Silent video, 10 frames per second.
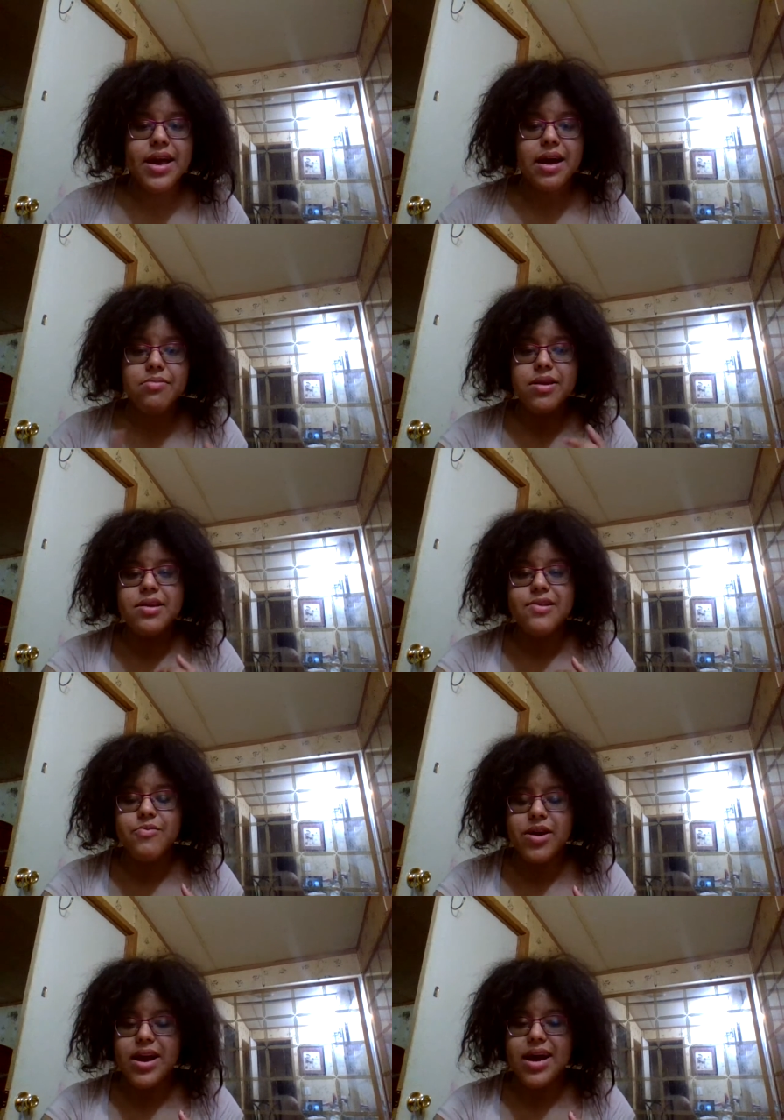I believe that's
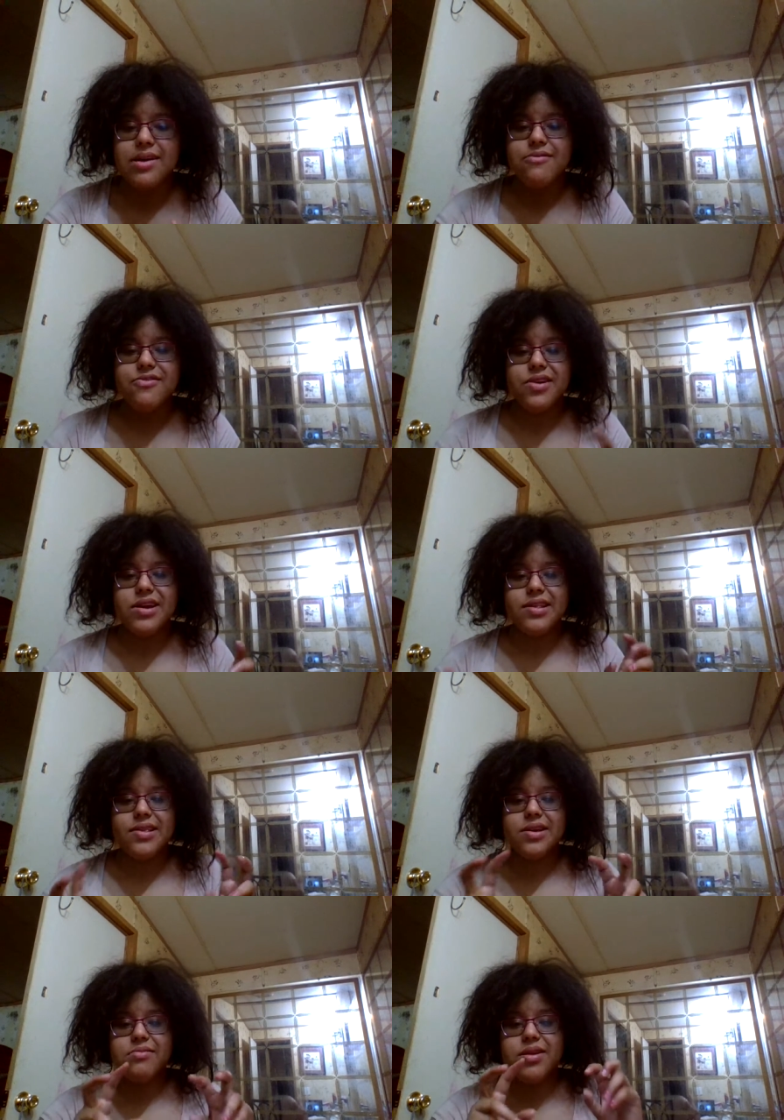what God was trying to
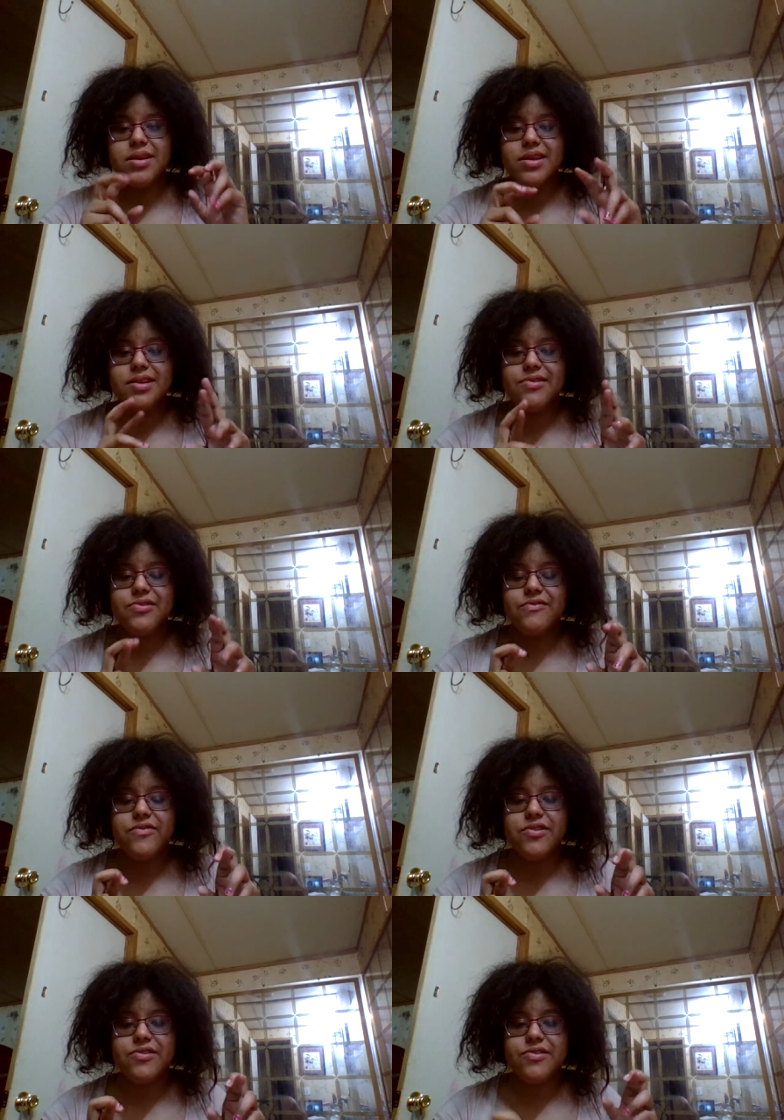tell me. These two
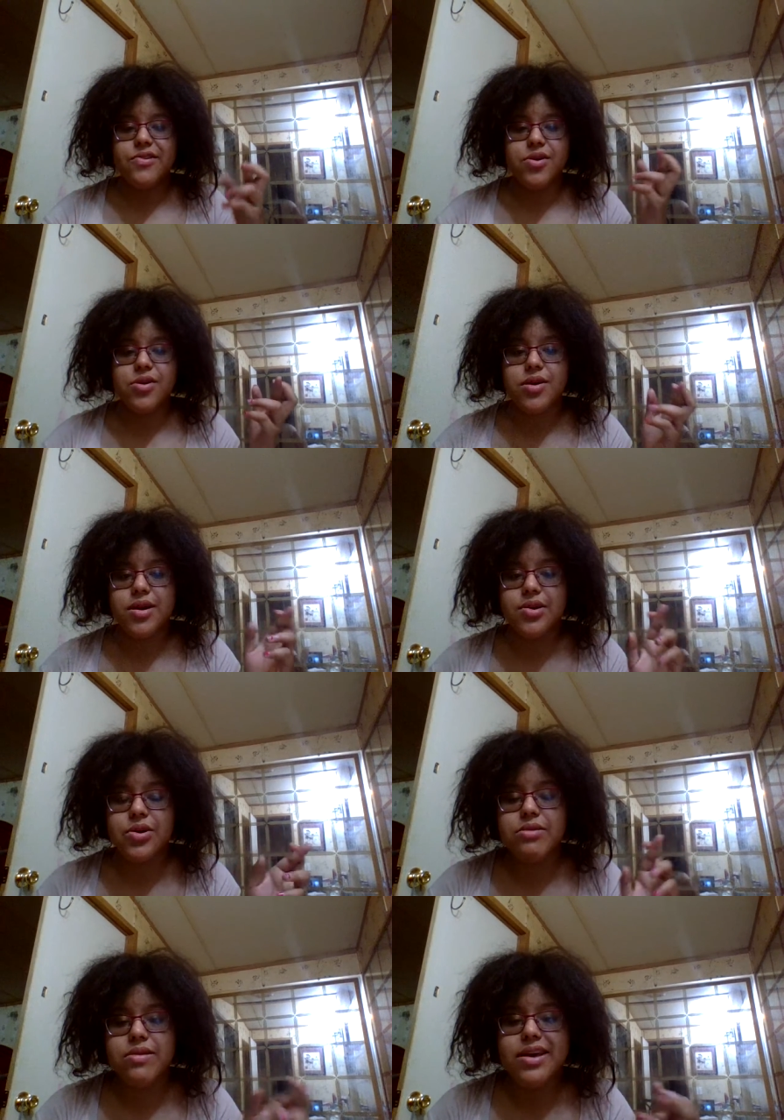verses are in
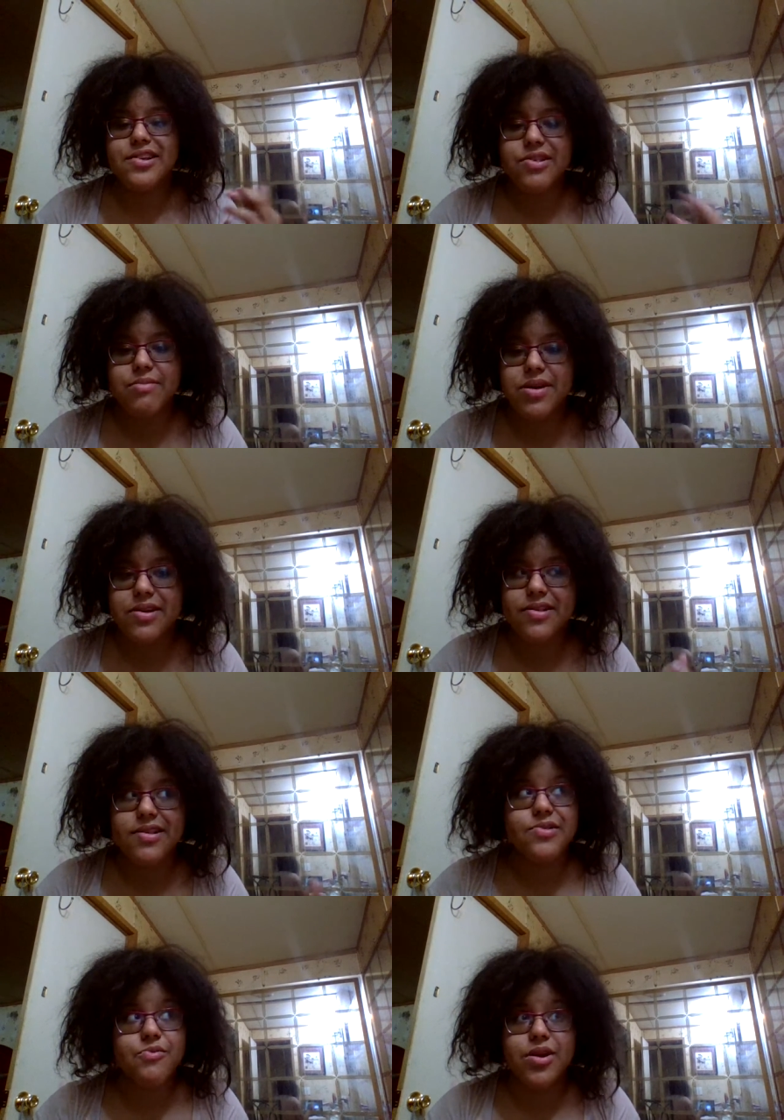correlation because
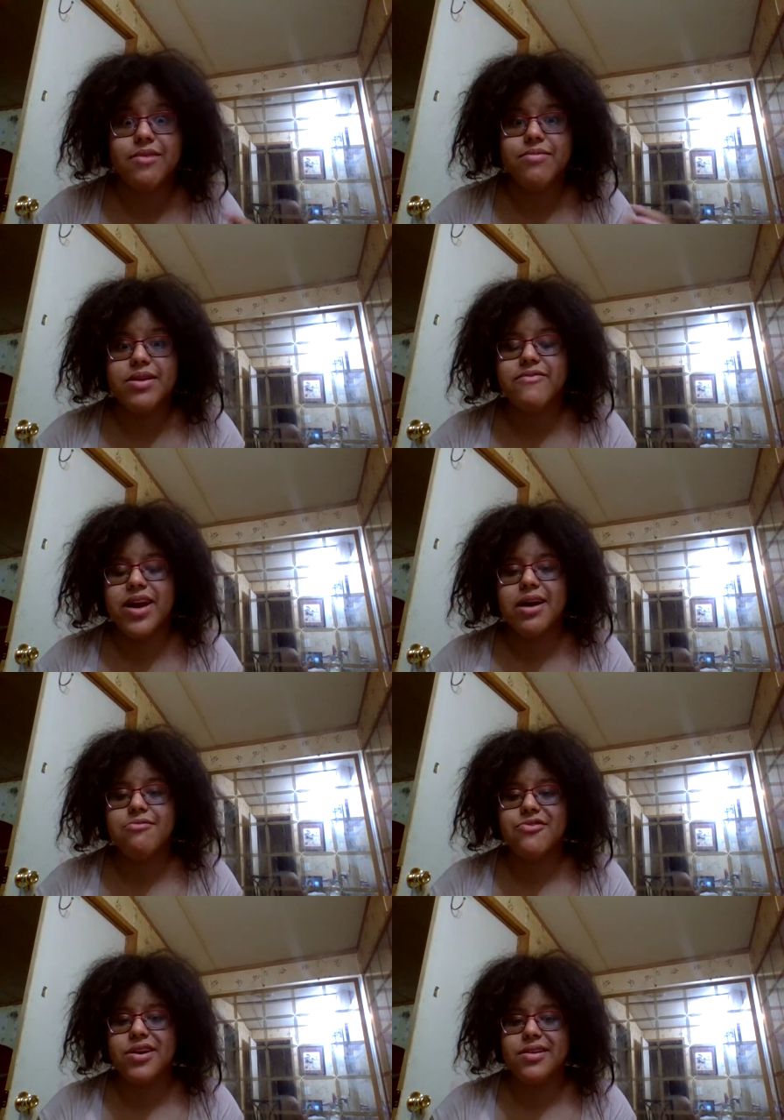this is what I believe God
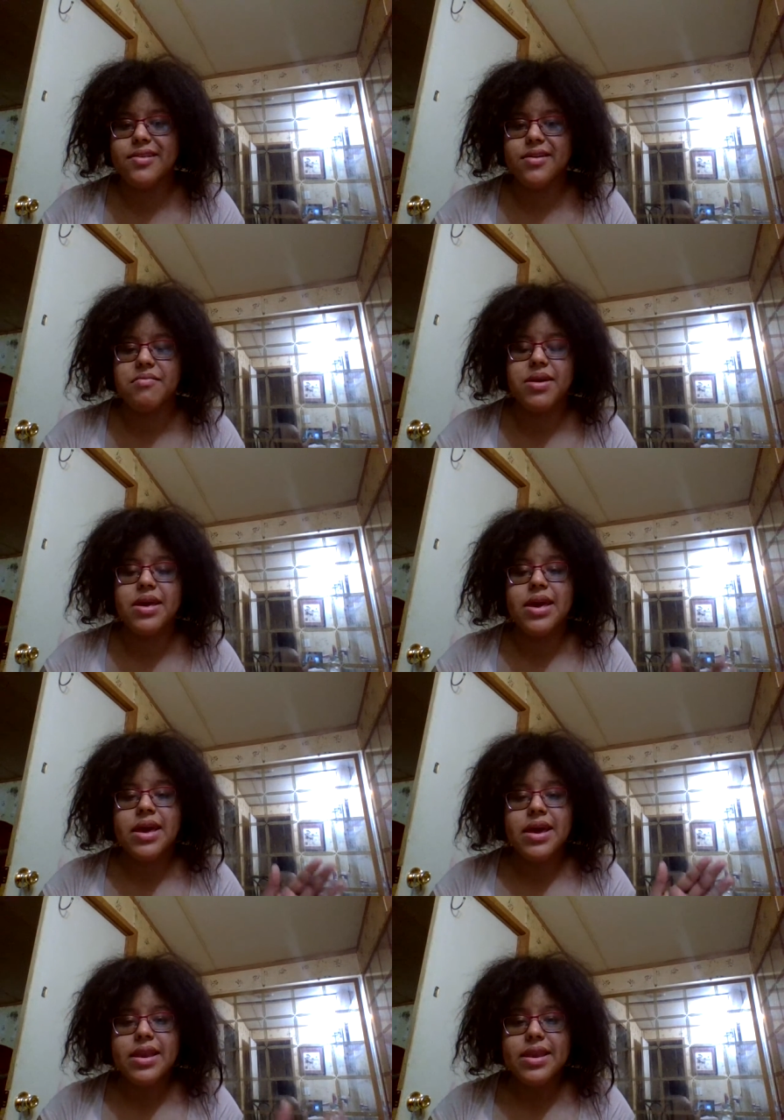was trying to tell me
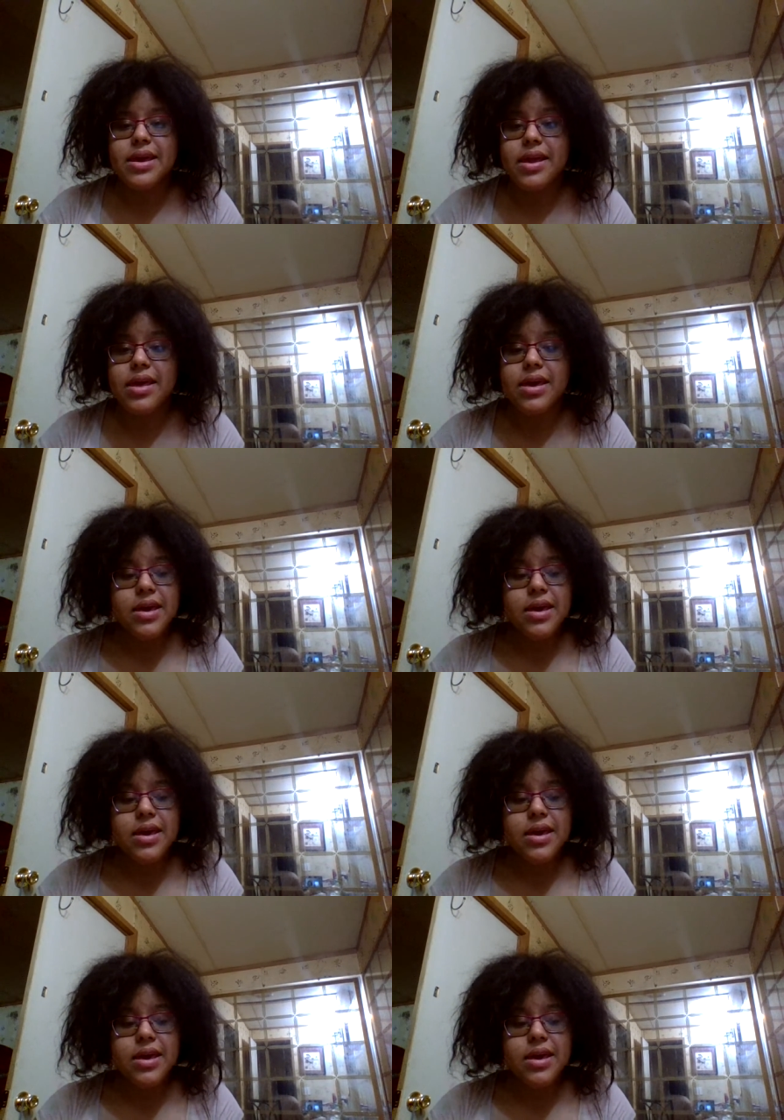that